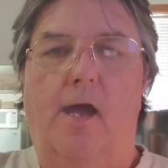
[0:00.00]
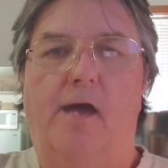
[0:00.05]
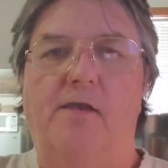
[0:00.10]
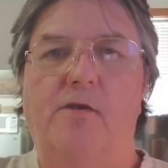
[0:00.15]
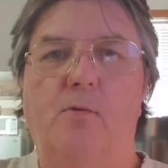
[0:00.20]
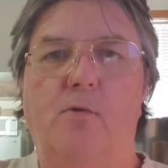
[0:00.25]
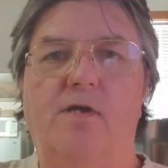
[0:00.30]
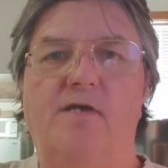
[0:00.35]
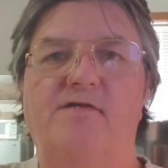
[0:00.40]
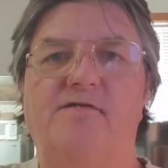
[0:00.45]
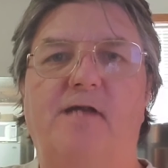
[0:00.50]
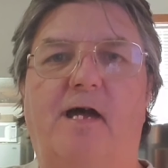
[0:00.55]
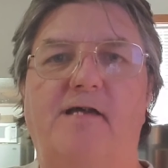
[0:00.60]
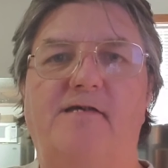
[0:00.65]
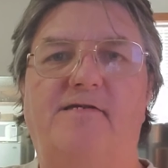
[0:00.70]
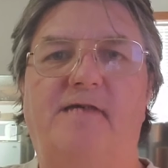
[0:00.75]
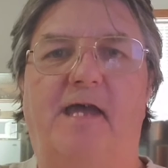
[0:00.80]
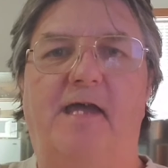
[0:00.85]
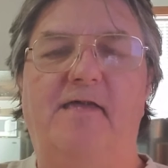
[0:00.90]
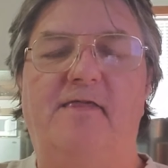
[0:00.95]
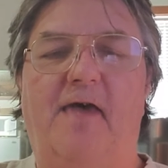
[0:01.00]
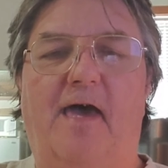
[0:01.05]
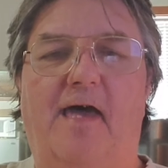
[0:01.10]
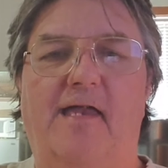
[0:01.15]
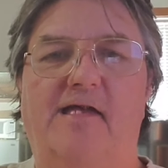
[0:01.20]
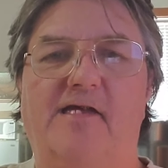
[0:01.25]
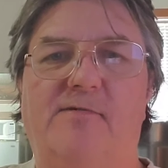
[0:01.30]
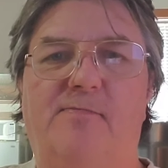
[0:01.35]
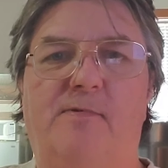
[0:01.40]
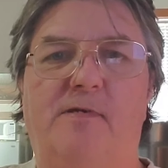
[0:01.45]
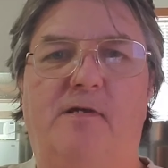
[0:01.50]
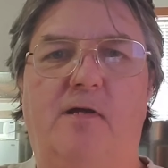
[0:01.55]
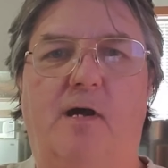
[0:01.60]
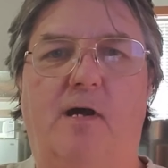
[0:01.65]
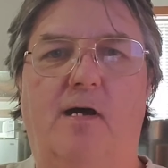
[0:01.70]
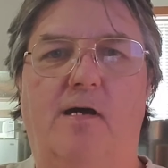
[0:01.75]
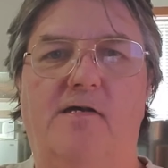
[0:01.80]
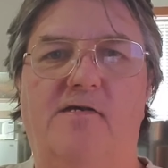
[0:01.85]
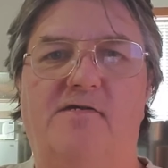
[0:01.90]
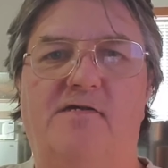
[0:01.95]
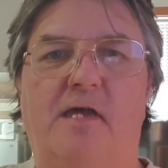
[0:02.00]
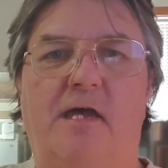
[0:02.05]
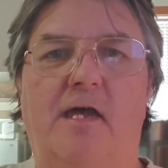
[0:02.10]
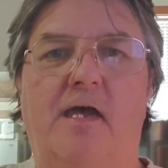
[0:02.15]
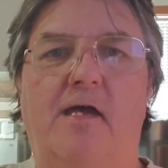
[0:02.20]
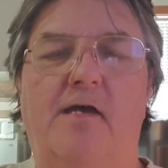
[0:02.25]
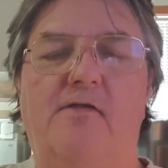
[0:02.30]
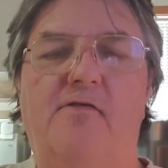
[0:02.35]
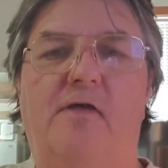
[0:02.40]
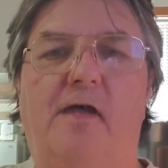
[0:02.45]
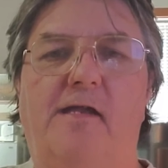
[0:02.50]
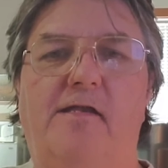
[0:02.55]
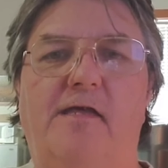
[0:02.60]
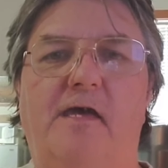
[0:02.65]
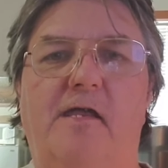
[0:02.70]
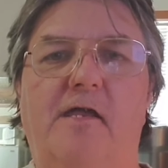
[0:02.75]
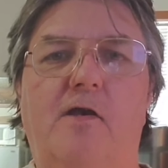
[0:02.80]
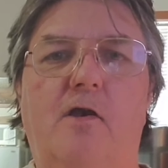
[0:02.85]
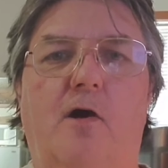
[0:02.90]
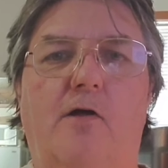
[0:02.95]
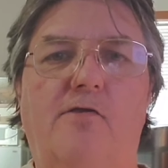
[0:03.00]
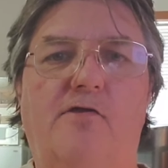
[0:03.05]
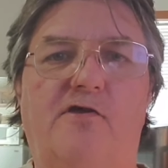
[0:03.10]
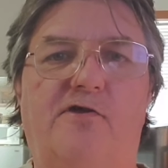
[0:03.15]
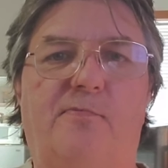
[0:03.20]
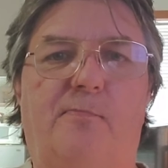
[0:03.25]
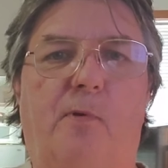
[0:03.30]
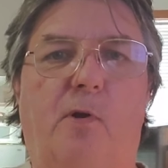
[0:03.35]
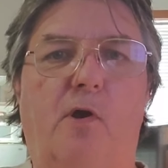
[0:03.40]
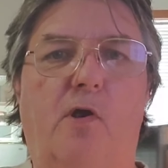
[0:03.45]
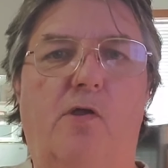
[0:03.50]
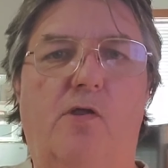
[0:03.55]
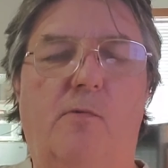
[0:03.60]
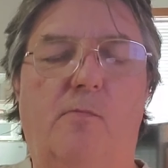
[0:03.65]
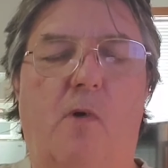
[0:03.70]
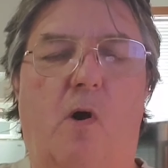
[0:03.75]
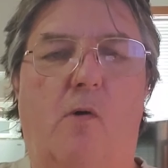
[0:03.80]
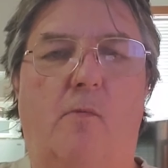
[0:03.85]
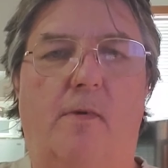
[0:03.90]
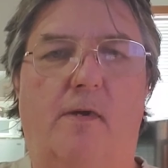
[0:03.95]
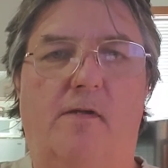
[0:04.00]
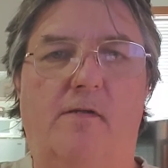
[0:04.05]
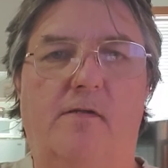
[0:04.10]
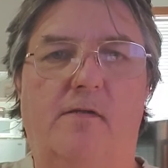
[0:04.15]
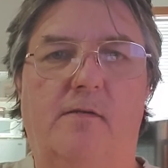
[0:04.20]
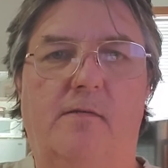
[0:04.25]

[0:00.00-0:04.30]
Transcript: And the reason I say that is because they did it on the spur of the moment.